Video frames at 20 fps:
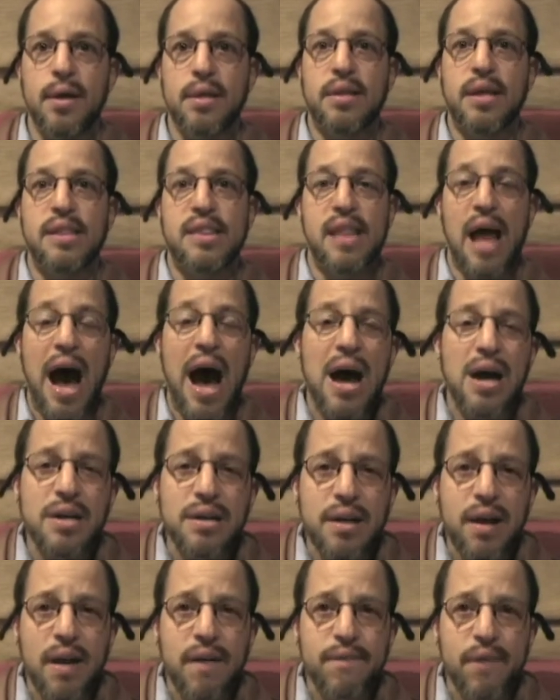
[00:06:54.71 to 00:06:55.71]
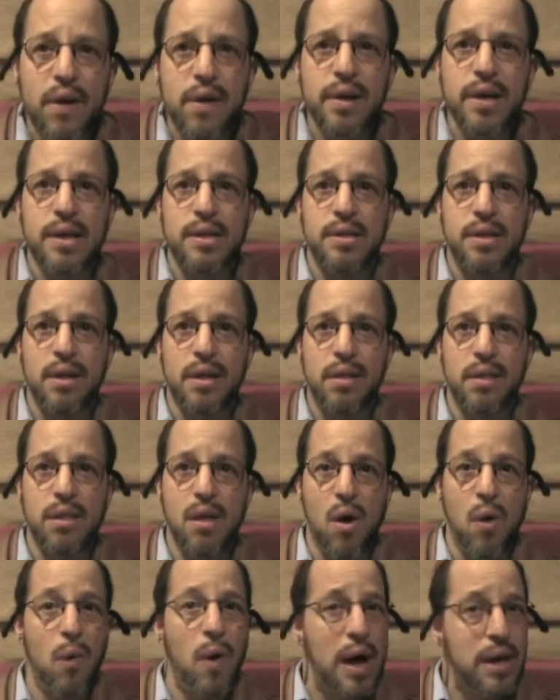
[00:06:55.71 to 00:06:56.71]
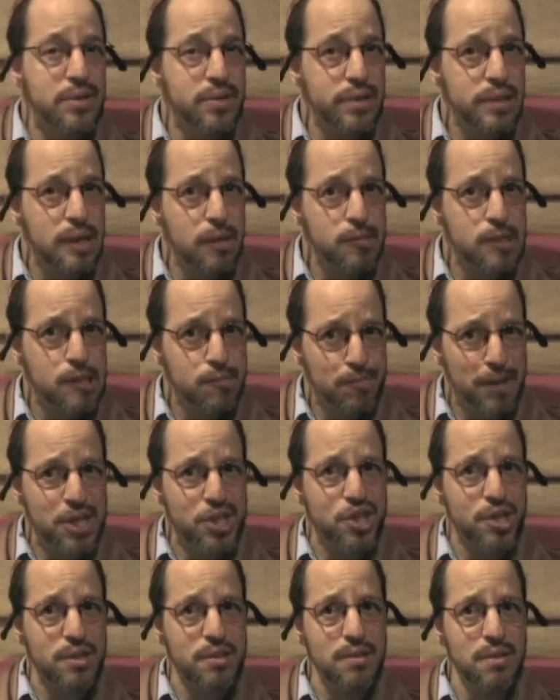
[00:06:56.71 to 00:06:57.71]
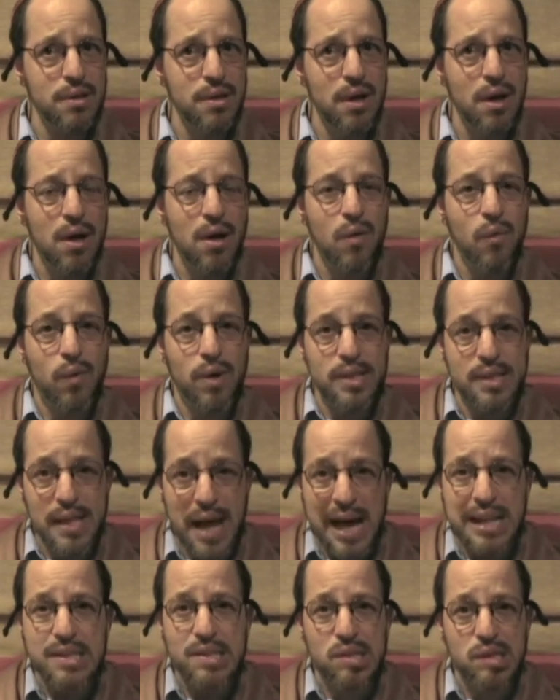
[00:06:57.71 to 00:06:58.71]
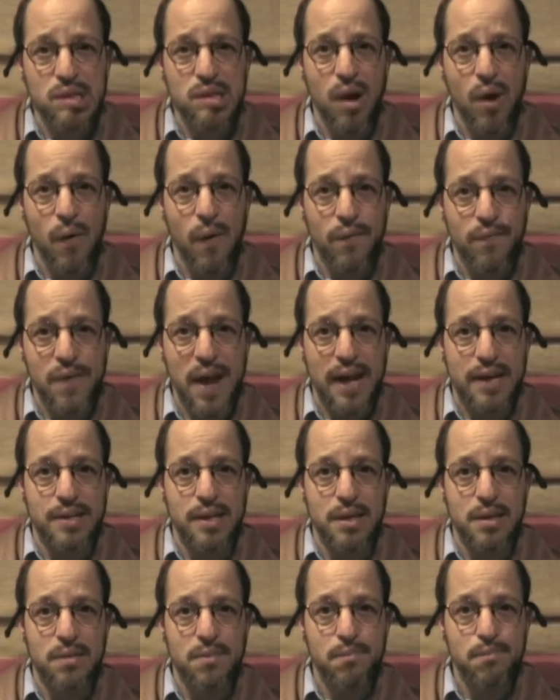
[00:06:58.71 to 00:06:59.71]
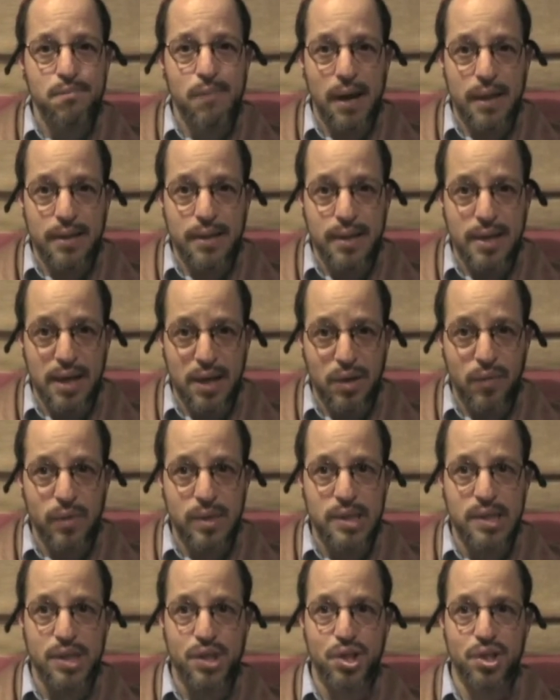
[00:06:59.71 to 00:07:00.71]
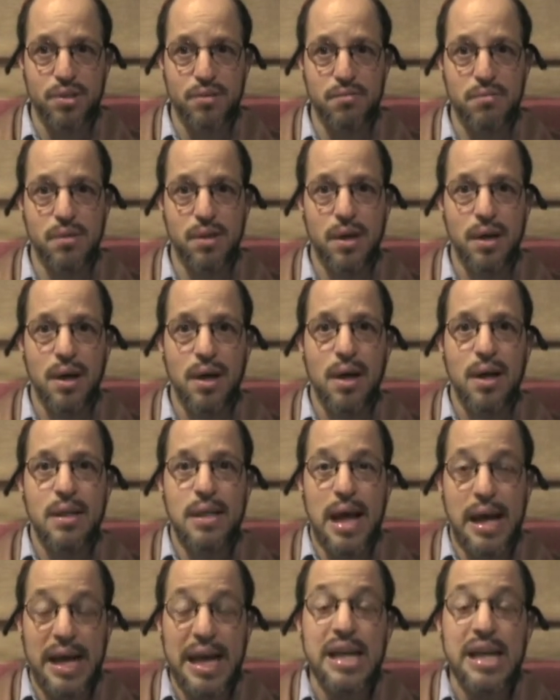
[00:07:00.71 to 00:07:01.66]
The non-converted, though, under suspicion, were not so affected by the Inquisition. That